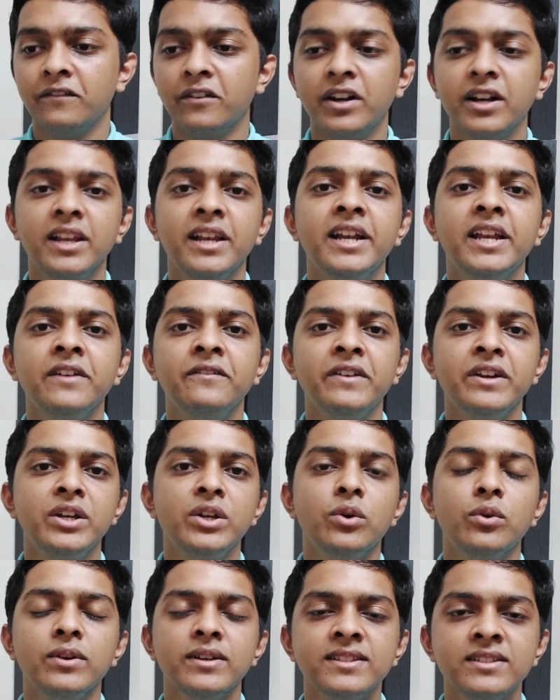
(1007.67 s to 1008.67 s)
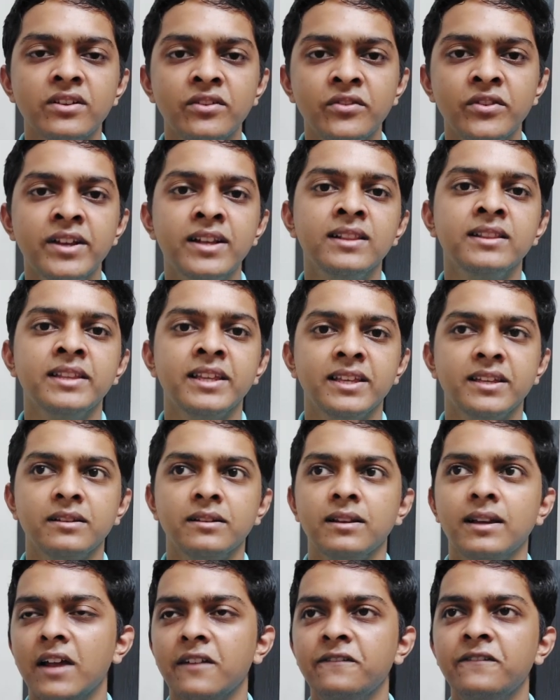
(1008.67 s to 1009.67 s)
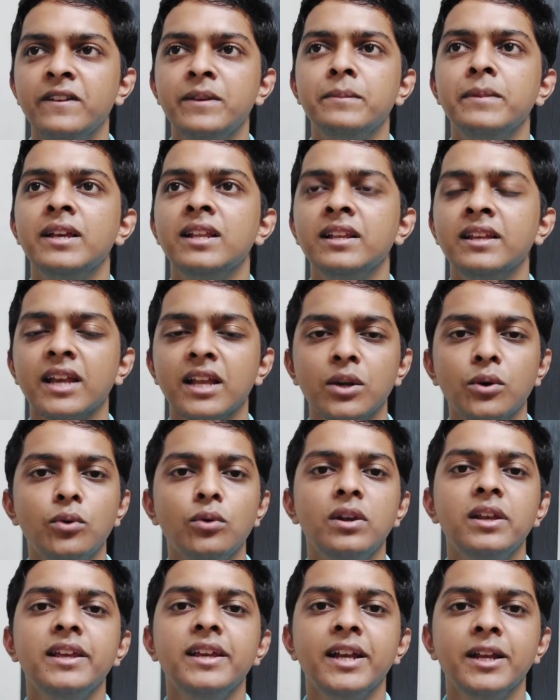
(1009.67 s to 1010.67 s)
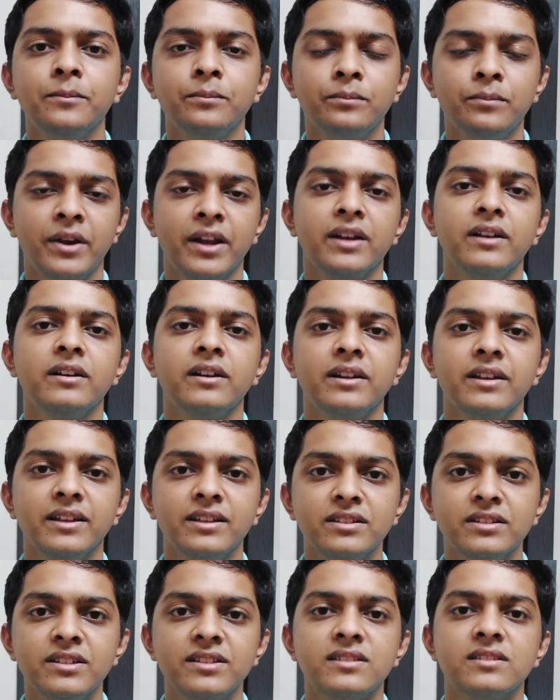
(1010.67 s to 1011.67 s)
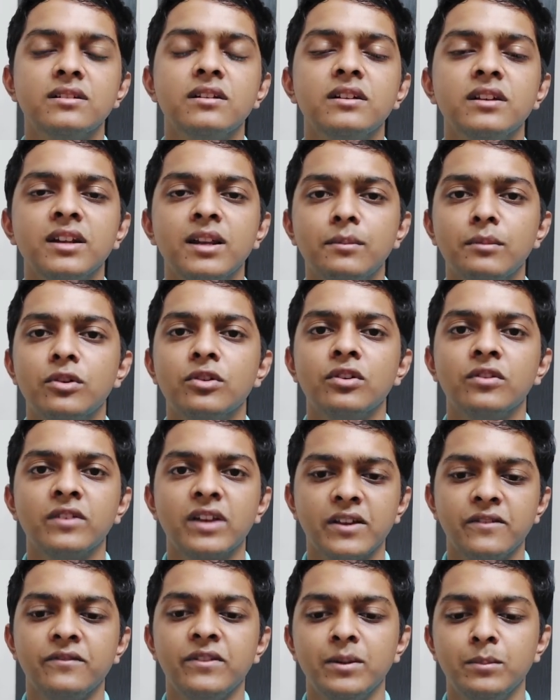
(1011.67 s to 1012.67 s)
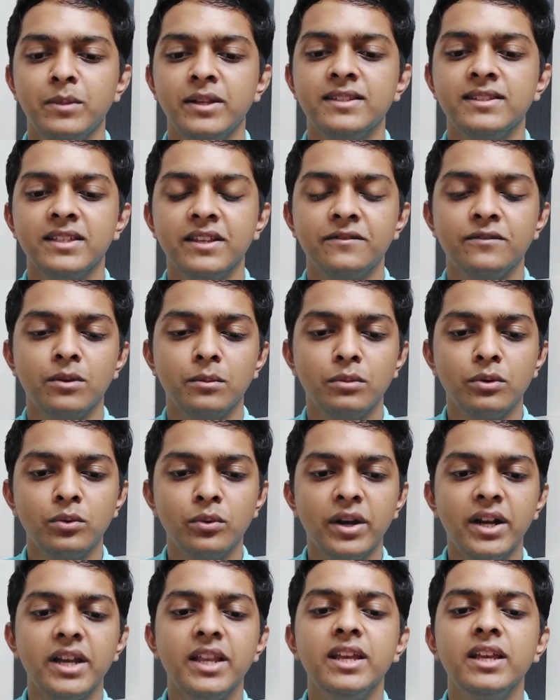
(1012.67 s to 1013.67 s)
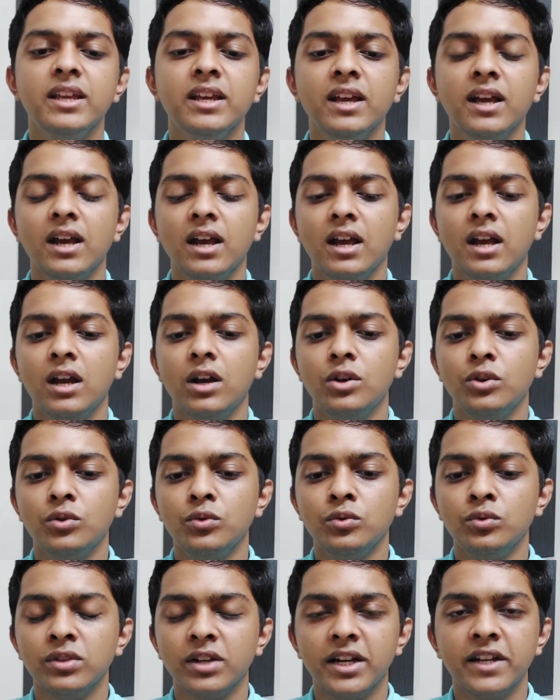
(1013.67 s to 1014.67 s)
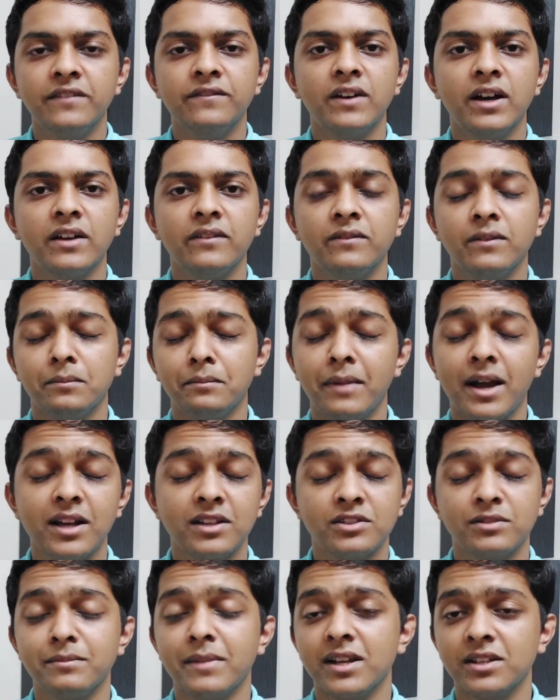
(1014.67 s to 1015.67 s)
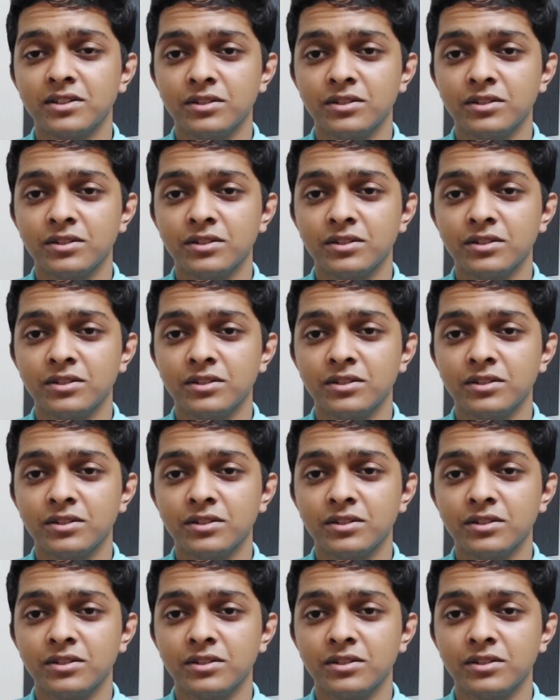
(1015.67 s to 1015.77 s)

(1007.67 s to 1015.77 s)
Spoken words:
fertility window is a real thing, and female can only get pregnant in just certain amount of time frame. Let's say from 20 to 35, max